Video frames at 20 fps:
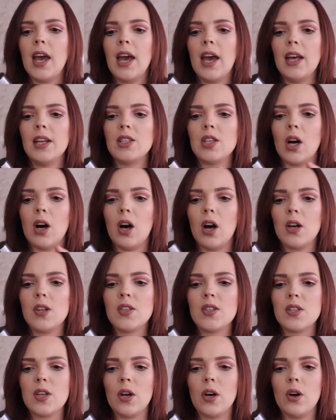And
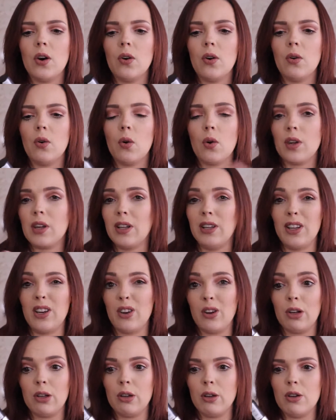also, or the
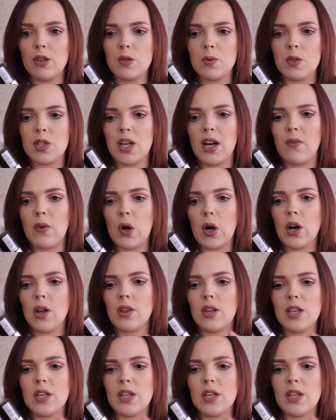Glitter and Glows, whichever.